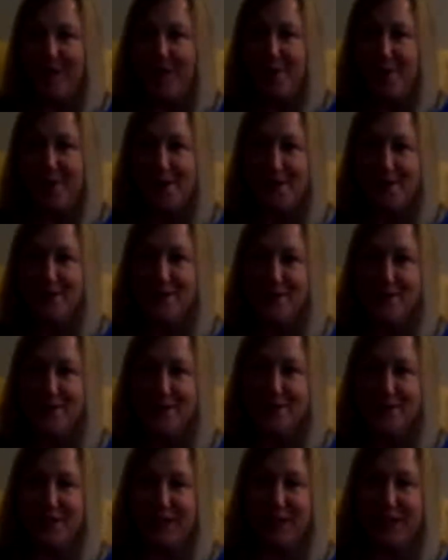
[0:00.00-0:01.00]
Well,
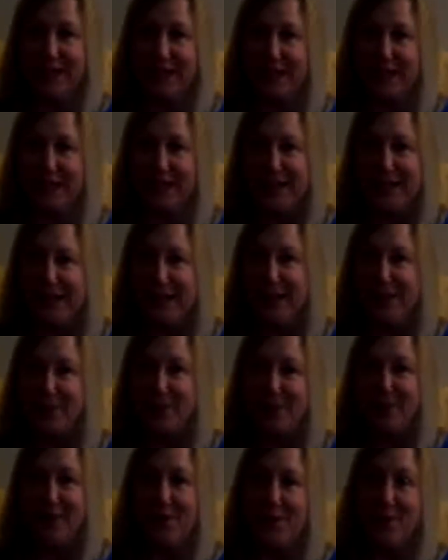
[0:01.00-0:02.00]
usually we
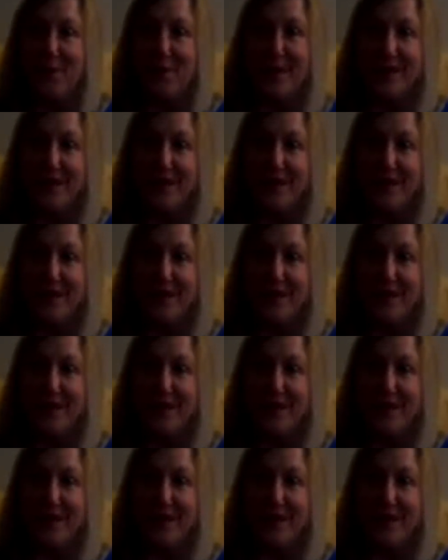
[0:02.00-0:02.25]
don't want